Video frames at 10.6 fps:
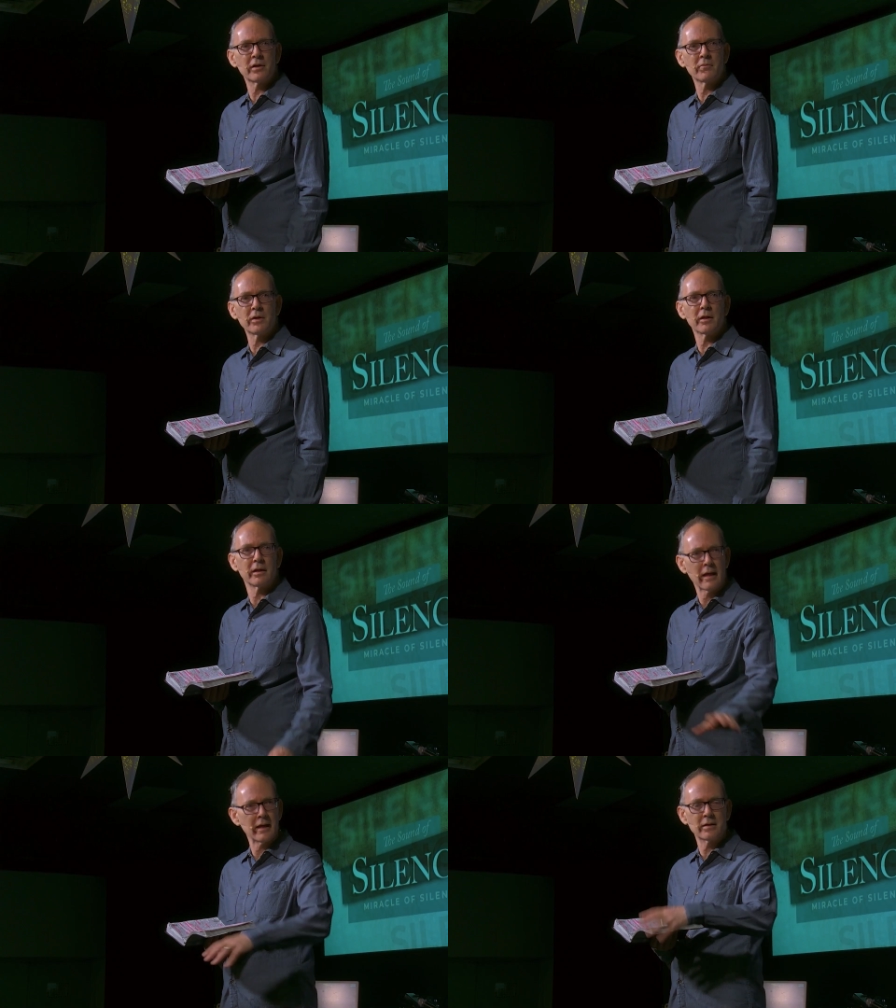he went at
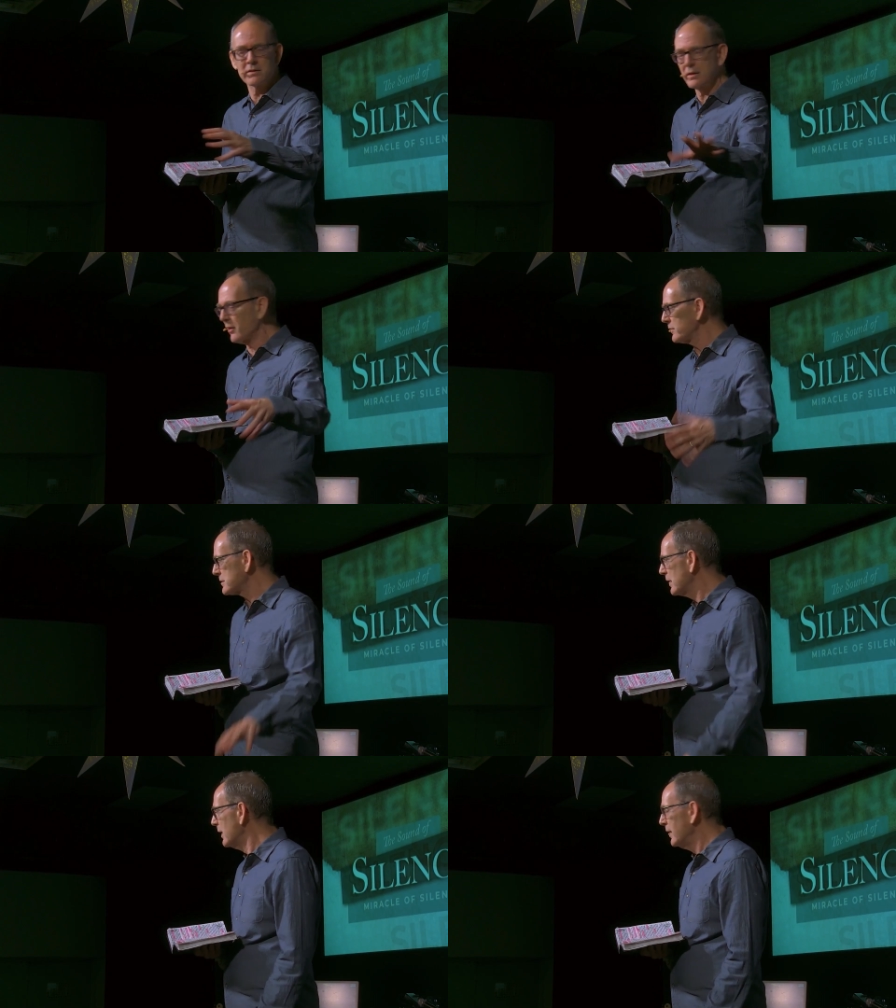night and did all
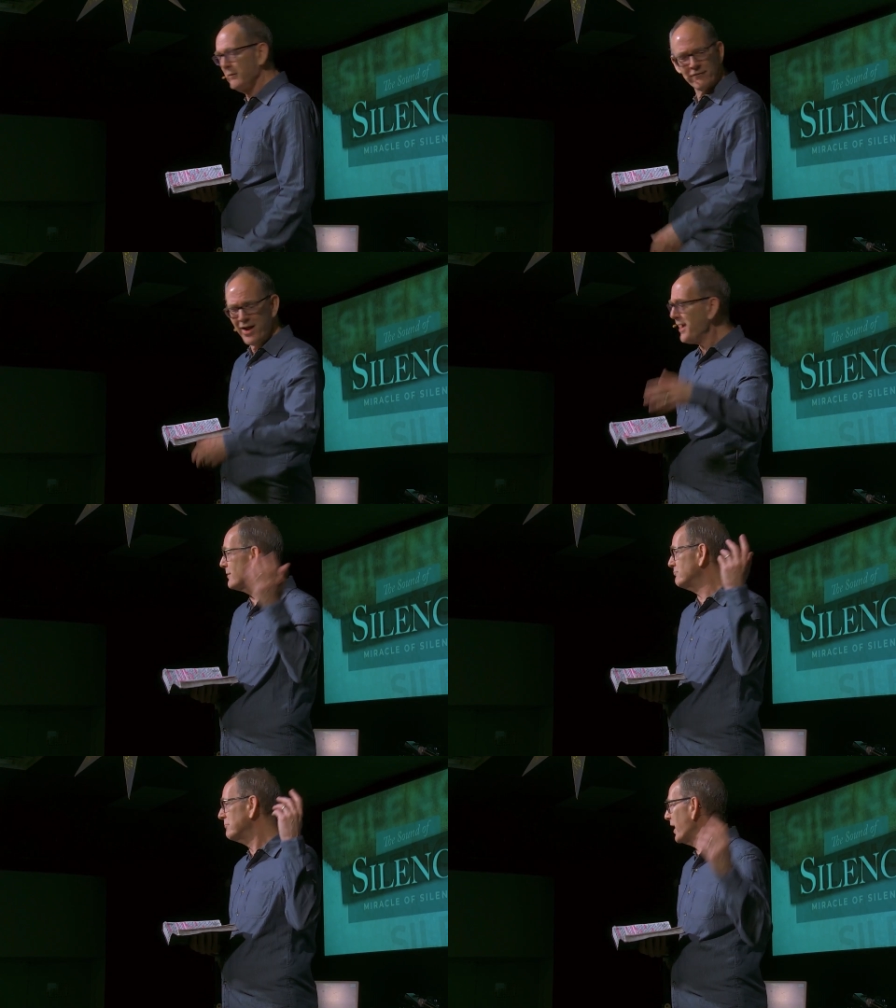this.
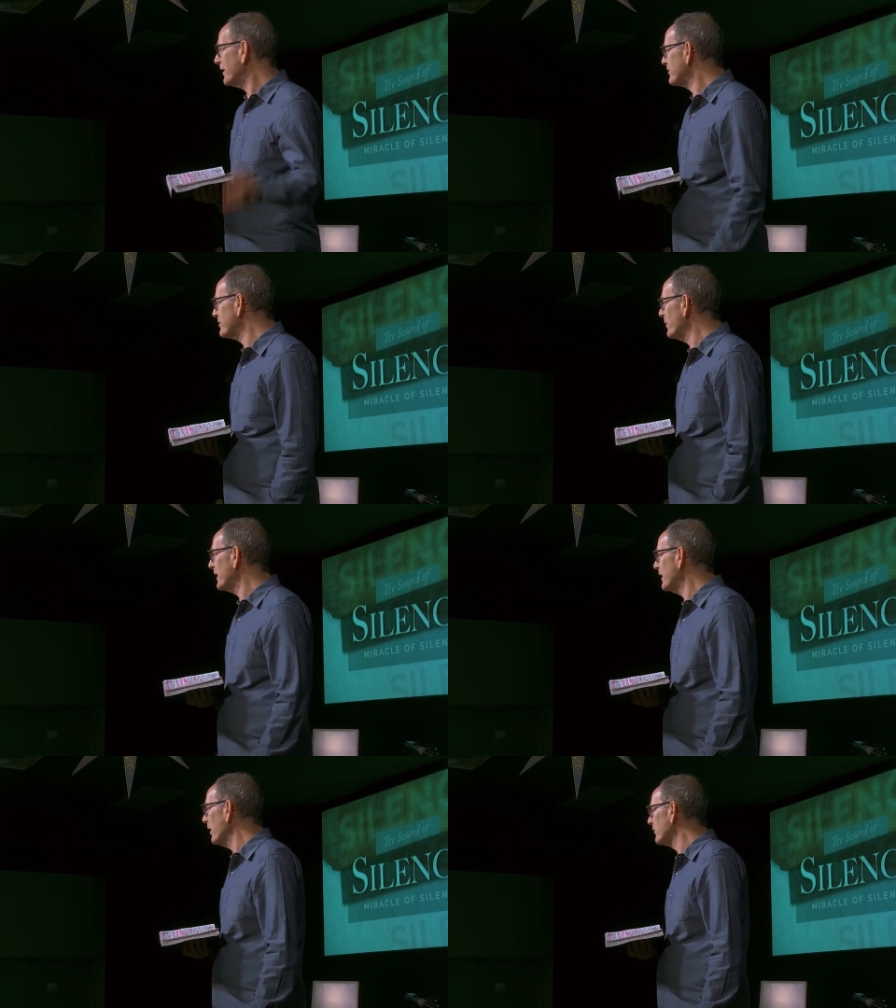Fine, I'll get
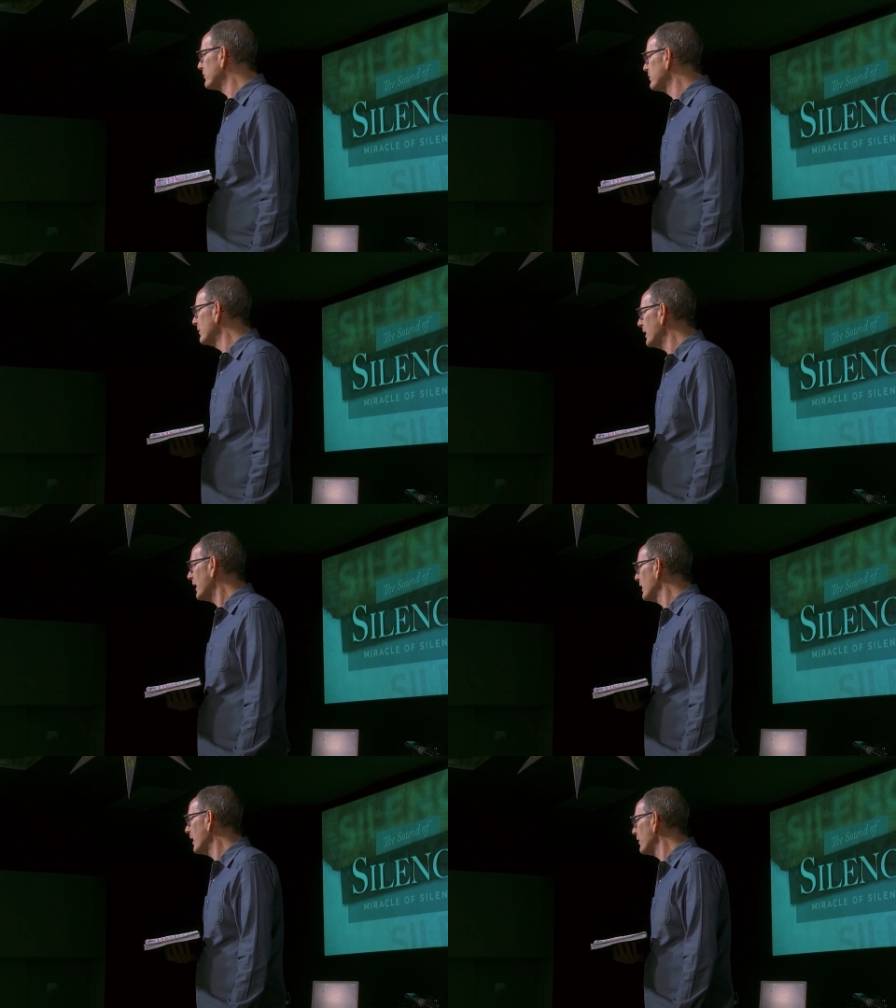somebody else. I
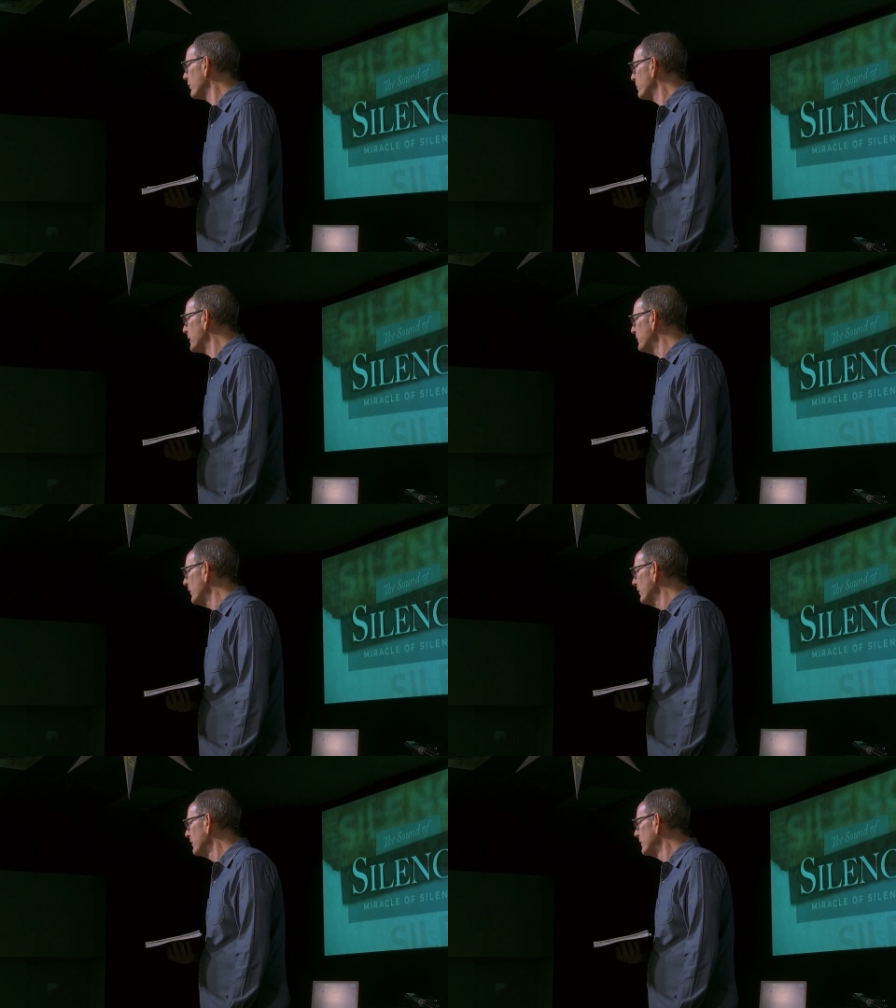got a lot of other
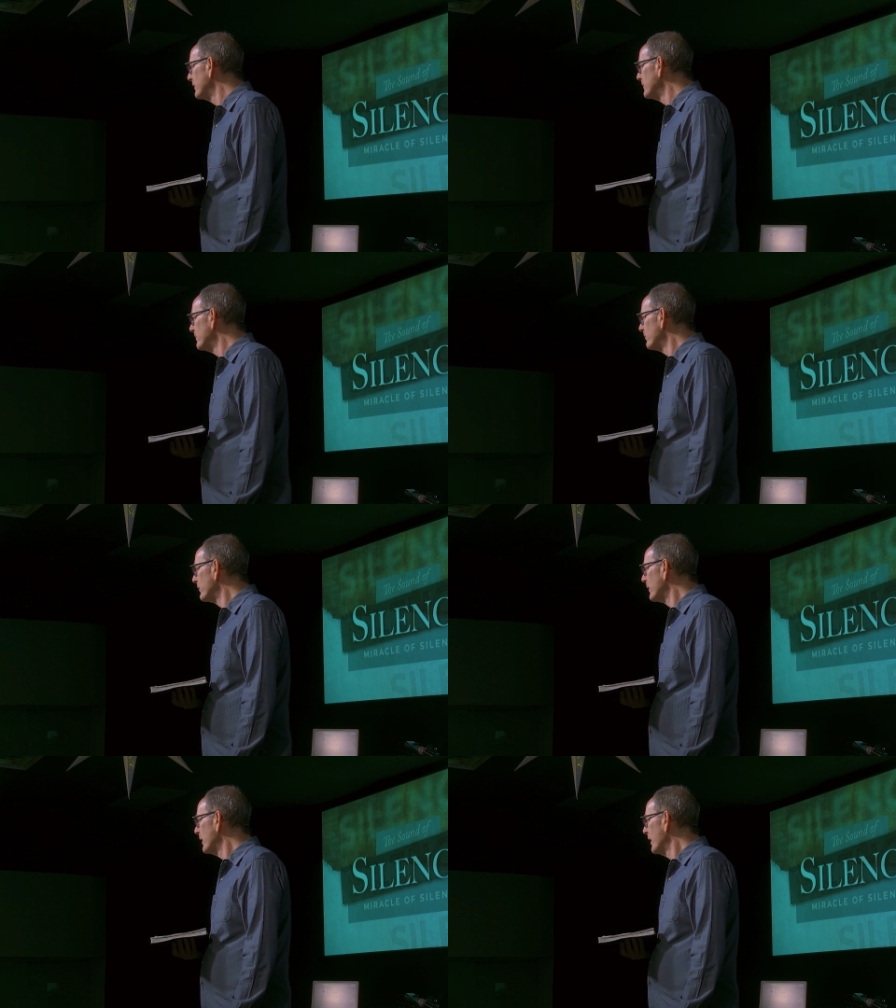people.
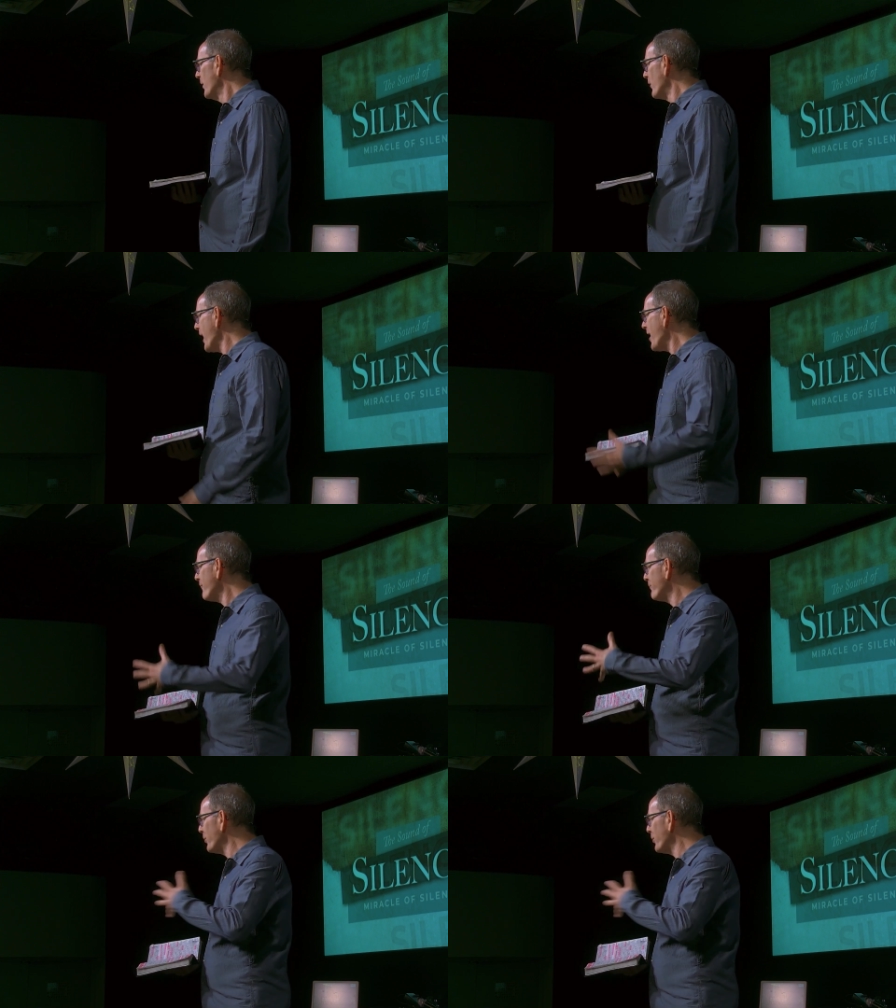When I've